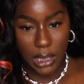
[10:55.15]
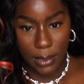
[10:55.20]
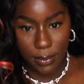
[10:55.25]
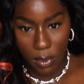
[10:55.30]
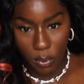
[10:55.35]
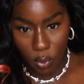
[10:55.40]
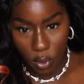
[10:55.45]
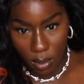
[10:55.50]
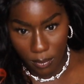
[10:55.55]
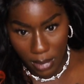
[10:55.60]
time
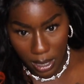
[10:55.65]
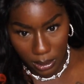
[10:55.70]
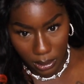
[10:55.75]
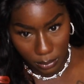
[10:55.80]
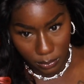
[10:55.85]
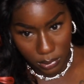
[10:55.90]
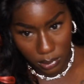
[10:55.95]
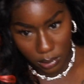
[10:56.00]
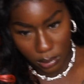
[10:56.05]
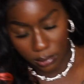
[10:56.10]
I wore matte
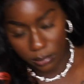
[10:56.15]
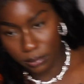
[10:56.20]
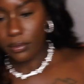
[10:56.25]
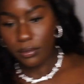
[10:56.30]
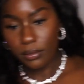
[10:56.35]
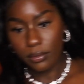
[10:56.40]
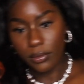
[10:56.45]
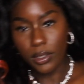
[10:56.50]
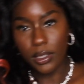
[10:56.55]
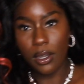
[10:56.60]
lipstick.
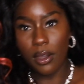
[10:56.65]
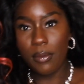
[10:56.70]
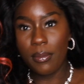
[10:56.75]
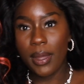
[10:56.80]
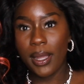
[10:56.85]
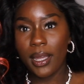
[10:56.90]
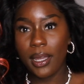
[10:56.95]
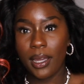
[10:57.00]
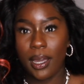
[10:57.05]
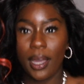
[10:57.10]
Oh
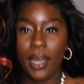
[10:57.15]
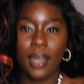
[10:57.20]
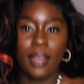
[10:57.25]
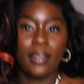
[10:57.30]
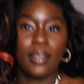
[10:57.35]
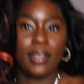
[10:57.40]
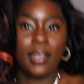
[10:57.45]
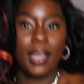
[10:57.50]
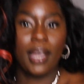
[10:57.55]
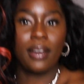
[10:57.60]
my God,
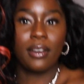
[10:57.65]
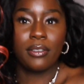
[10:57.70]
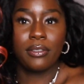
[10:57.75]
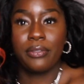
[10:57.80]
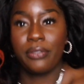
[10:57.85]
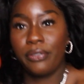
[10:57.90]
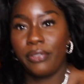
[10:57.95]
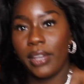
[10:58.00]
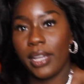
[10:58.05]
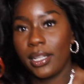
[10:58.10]
look how
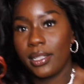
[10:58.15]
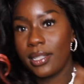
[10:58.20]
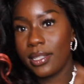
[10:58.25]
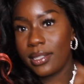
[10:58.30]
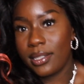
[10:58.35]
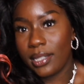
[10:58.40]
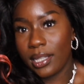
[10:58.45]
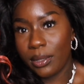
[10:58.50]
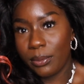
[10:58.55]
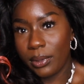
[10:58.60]

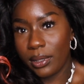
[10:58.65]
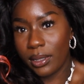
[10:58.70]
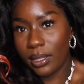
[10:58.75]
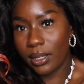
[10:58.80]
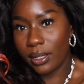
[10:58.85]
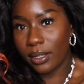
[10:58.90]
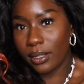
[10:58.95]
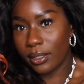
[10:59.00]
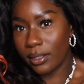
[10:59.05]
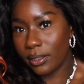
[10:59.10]
fantasy we
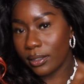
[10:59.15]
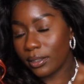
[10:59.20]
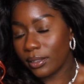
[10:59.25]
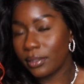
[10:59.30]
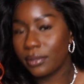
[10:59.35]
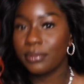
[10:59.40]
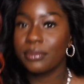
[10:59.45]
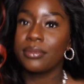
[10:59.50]
look.